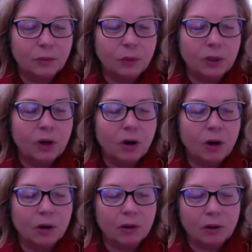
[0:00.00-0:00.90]
We
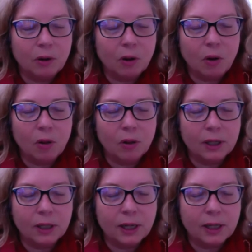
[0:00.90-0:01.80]
are all
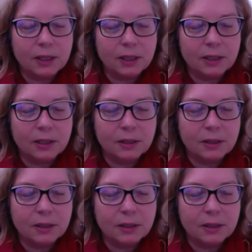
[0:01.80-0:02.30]
connected.